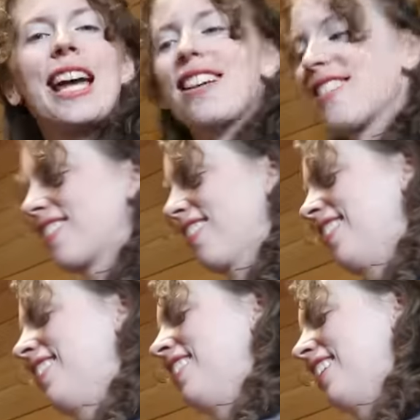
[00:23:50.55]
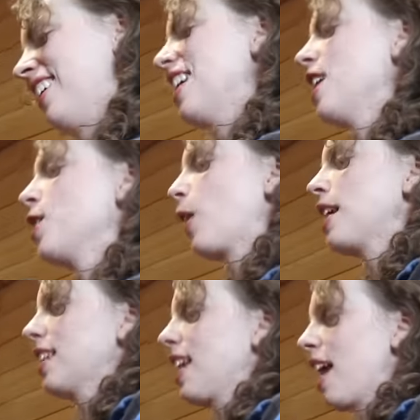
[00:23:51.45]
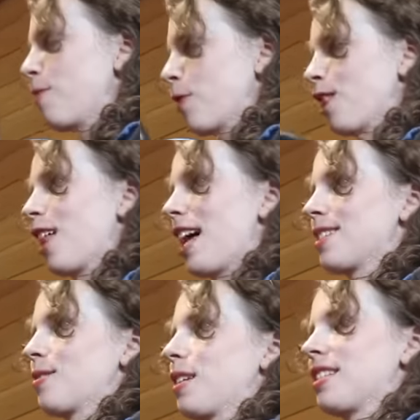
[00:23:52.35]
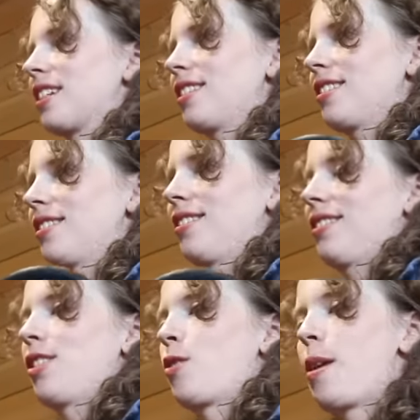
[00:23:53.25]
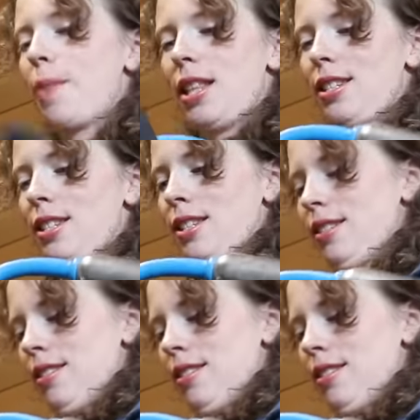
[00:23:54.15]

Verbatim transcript: this. Twice a day for the last, what is it, three months?